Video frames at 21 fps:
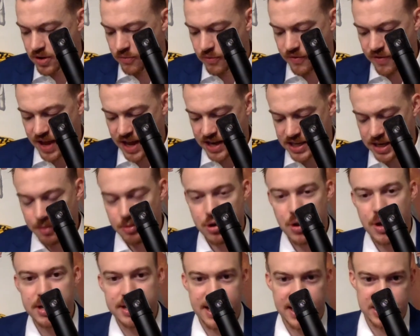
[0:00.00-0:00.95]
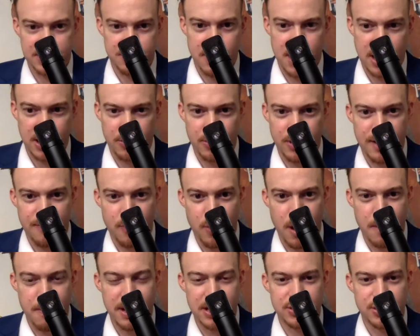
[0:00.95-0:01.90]
We've got W.A. Tex Moncrief, who
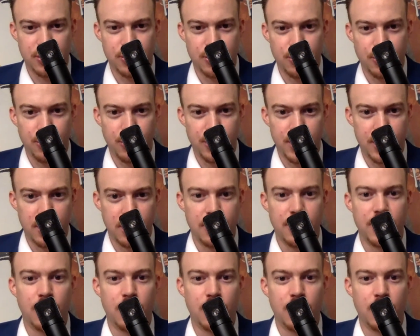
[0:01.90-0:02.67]
I mentioned earlier,